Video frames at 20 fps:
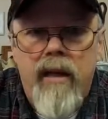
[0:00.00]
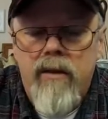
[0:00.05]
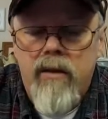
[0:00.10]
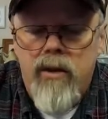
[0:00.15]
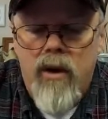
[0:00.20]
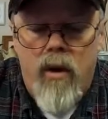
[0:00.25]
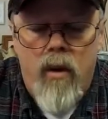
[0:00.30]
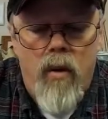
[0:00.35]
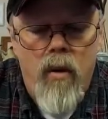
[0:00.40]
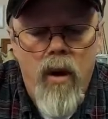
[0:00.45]

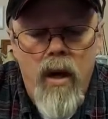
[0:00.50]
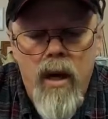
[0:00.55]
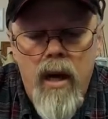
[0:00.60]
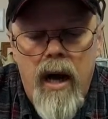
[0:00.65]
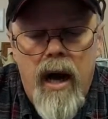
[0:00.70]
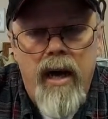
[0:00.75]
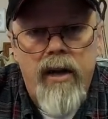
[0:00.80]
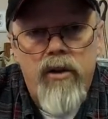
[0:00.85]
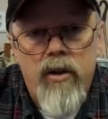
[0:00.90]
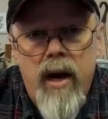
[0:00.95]
So
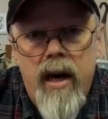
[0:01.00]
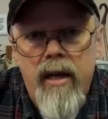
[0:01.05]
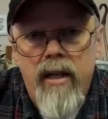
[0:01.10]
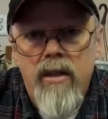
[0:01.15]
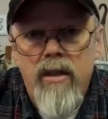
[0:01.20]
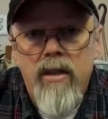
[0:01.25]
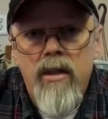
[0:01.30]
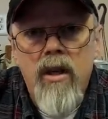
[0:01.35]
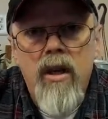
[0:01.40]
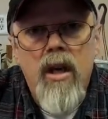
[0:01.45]

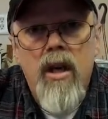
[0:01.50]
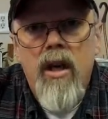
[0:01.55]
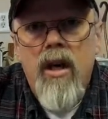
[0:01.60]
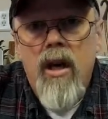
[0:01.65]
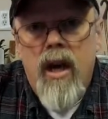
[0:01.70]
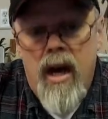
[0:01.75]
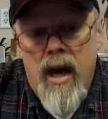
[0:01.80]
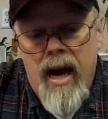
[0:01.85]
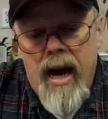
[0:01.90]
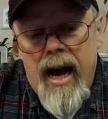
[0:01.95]

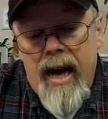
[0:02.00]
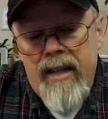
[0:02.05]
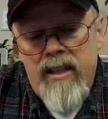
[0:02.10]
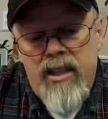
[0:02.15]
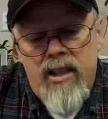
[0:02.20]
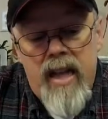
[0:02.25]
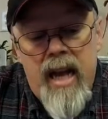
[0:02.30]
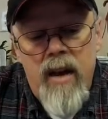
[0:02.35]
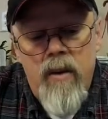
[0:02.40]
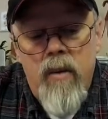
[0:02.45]
I
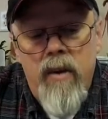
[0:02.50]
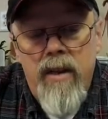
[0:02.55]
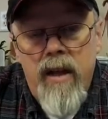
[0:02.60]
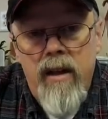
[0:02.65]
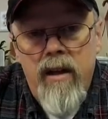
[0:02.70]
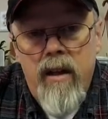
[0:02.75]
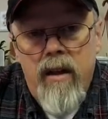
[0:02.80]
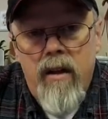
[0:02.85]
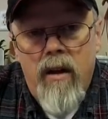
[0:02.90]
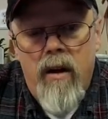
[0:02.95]
stay within
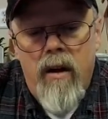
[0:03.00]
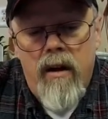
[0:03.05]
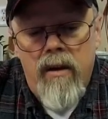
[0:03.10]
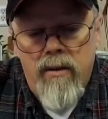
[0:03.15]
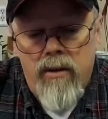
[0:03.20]
the law.